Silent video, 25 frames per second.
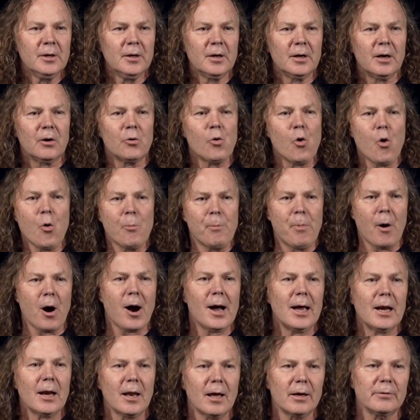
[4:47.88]
or
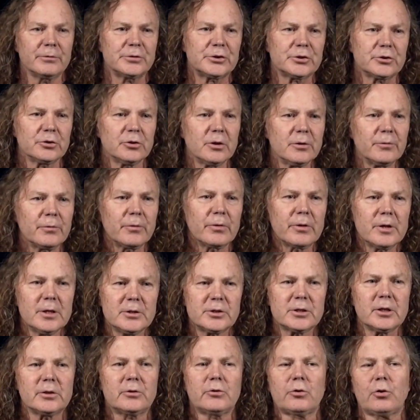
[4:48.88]
by love, serve.
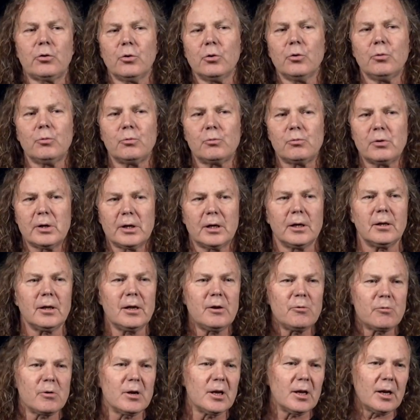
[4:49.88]
These are 2
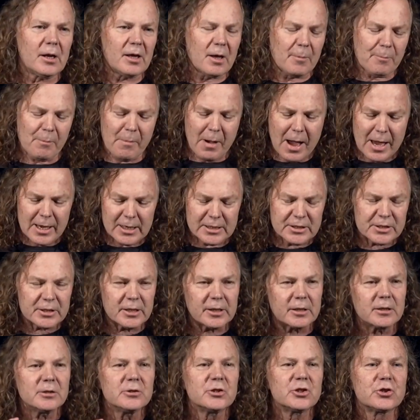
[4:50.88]
really, really
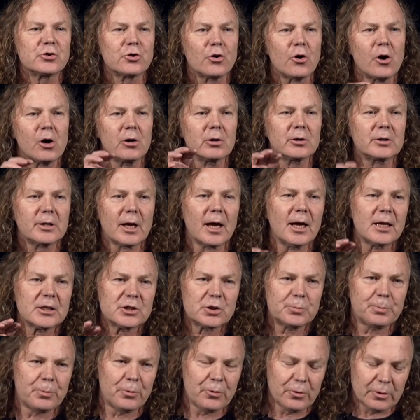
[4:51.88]
amazing and strong
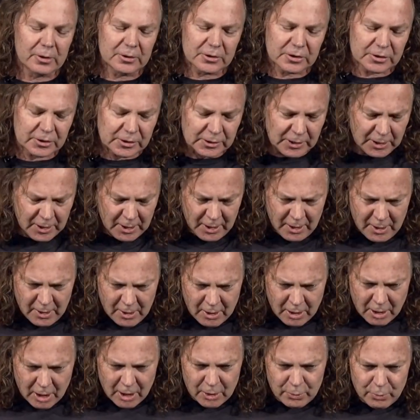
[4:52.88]
touch points
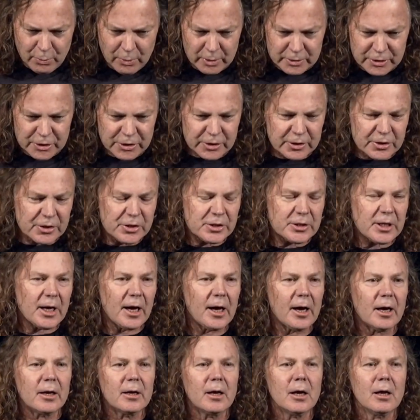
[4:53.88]
on which to
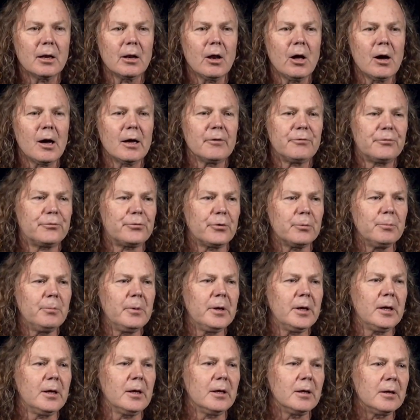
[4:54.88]
start a life. For
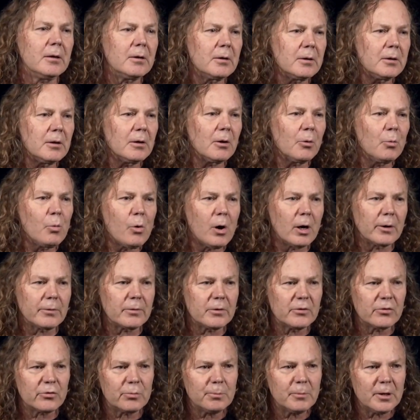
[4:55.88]
me, what
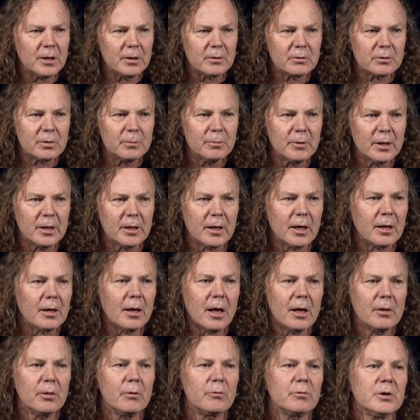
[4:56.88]
this meant to me,
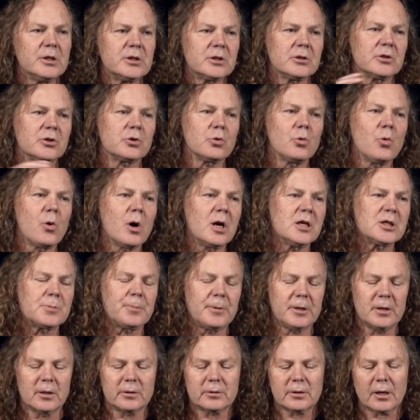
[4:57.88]
and the reason it's always
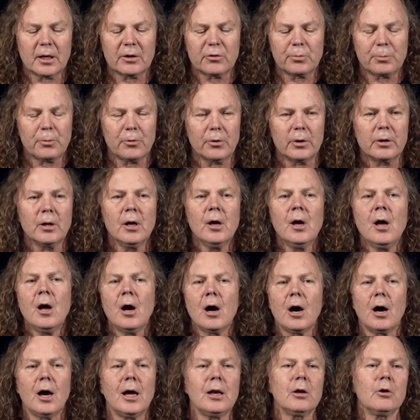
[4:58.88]
been a touch point,
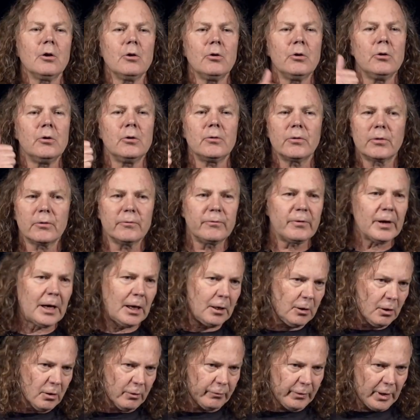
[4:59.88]
I learned the
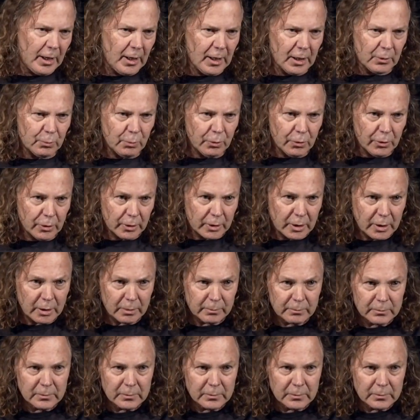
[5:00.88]
value of hard work.